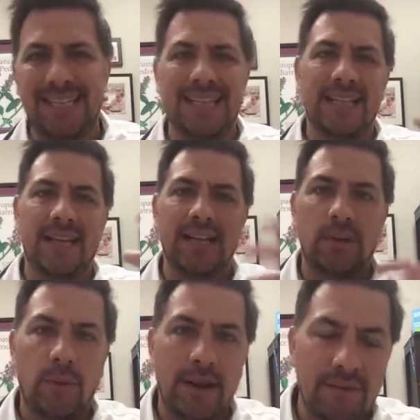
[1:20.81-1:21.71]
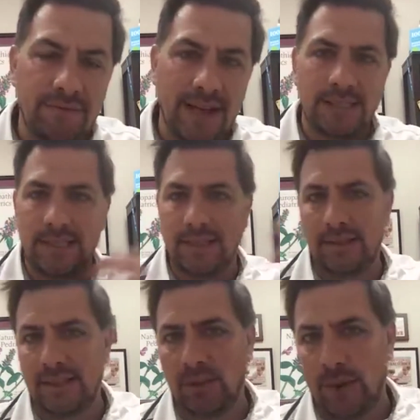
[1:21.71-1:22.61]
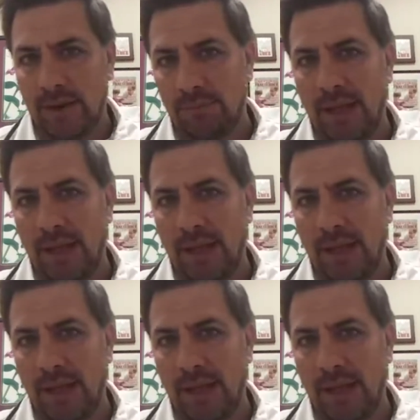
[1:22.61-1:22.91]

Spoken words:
and they like the weighted vests and they like the weighted